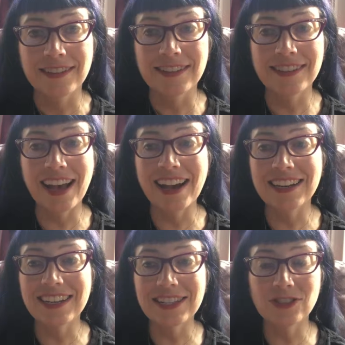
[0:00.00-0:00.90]

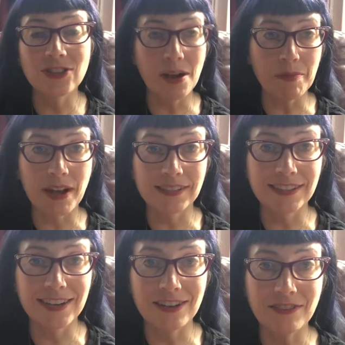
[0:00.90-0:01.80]
that is not
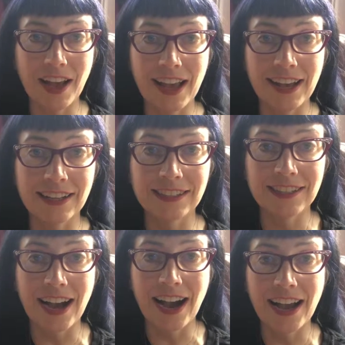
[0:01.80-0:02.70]
positive and
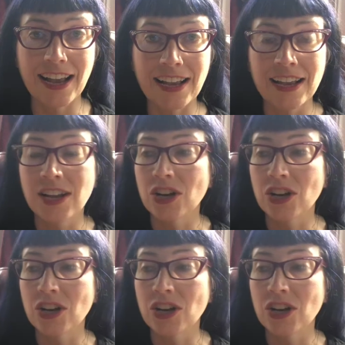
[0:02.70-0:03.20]
I